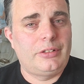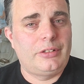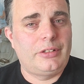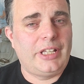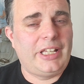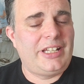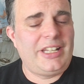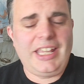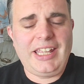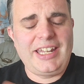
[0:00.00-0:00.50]

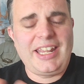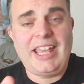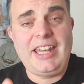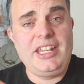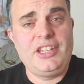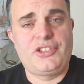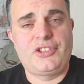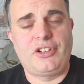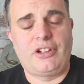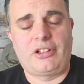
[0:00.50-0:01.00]
in
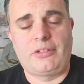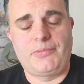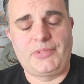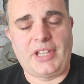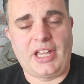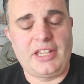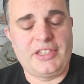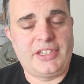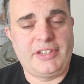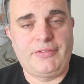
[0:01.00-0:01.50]
any
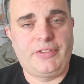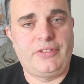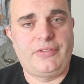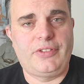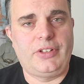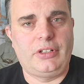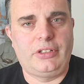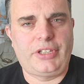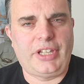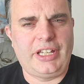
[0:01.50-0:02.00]
circumstance, if you
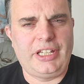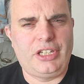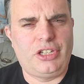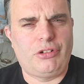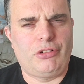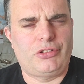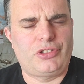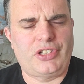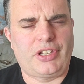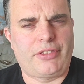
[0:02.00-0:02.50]
feel like
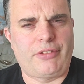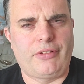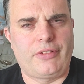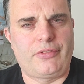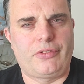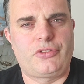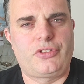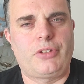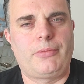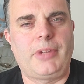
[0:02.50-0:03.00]
you're
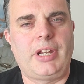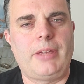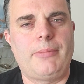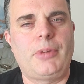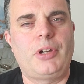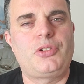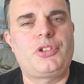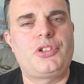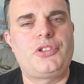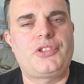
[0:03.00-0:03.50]
suffering from too many
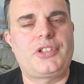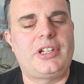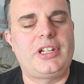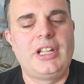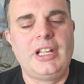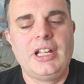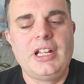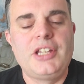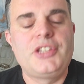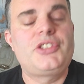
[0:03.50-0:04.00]
emotions,
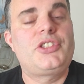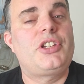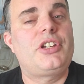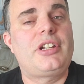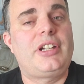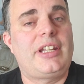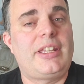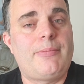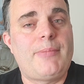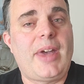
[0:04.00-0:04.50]
then
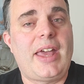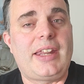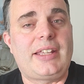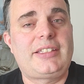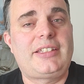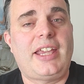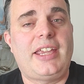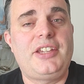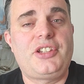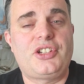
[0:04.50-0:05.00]
certainly
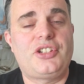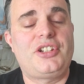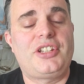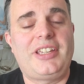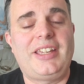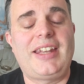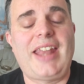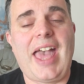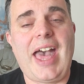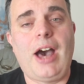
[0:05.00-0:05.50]
meditation
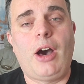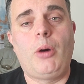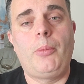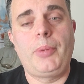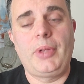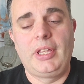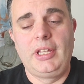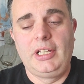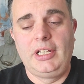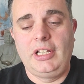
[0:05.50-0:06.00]
can
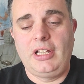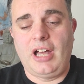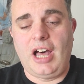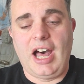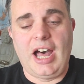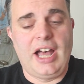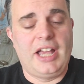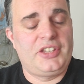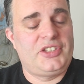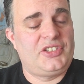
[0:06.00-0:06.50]
help.
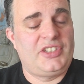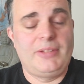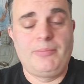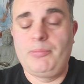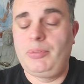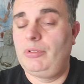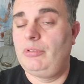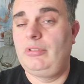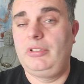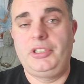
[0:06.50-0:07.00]

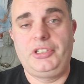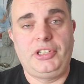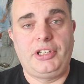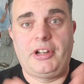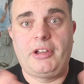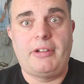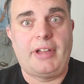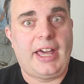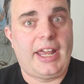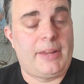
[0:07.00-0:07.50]
Simple,
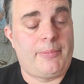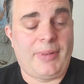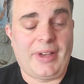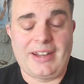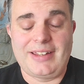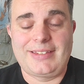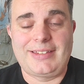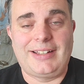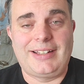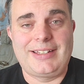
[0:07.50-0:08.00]

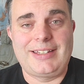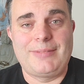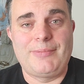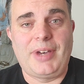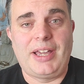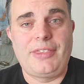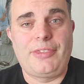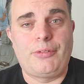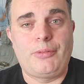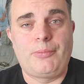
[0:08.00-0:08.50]
anapanasati,
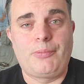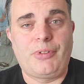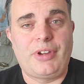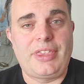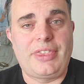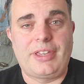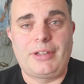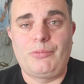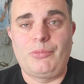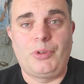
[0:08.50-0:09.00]
mindful
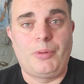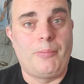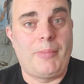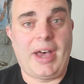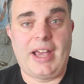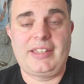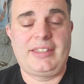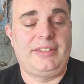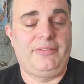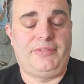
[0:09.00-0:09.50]
breathing will
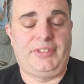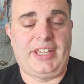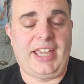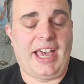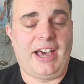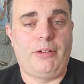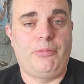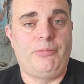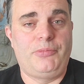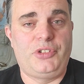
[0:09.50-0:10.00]
massively
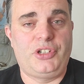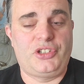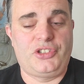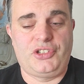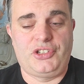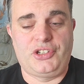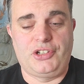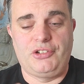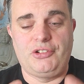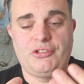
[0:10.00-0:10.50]
help
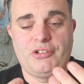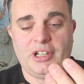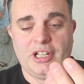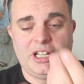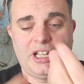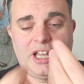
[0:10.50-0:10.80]
just to,